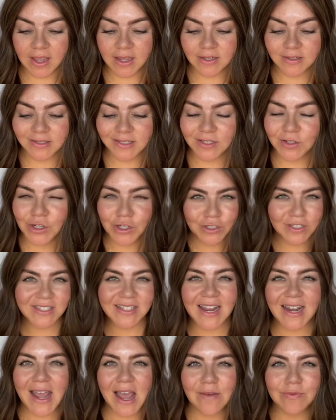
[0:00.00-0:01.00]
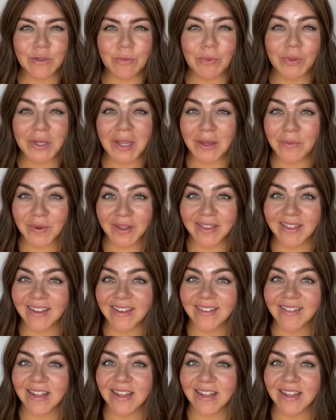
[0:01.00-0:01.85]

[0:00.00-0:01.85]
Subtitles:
so you're just gonna have to play with it.